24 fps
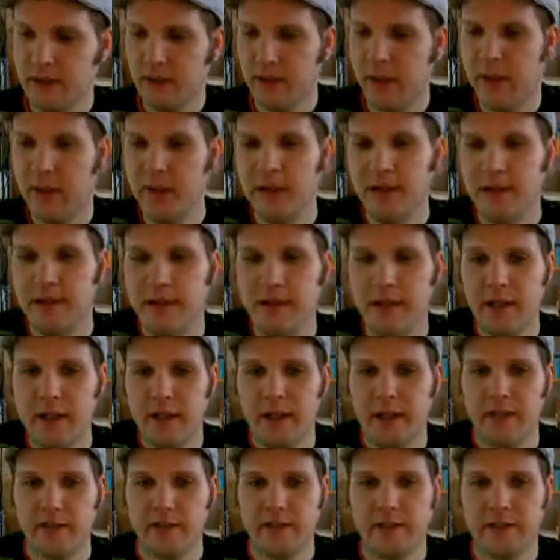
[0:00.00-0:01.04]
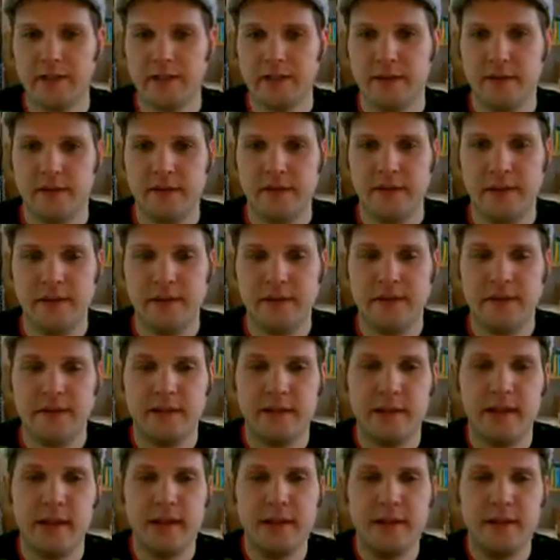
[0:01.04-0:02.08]
and that
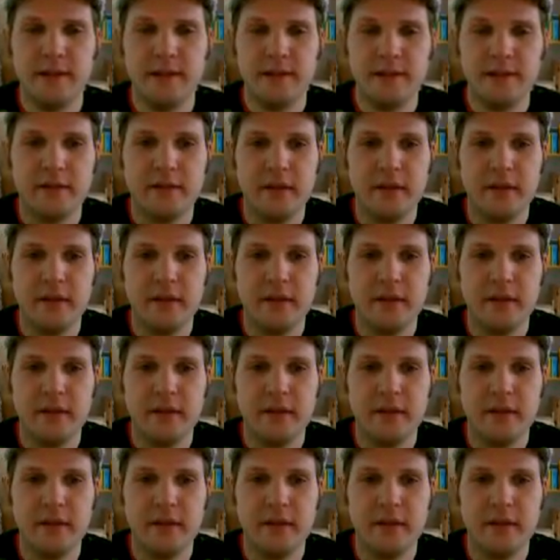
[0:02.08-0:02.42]
state is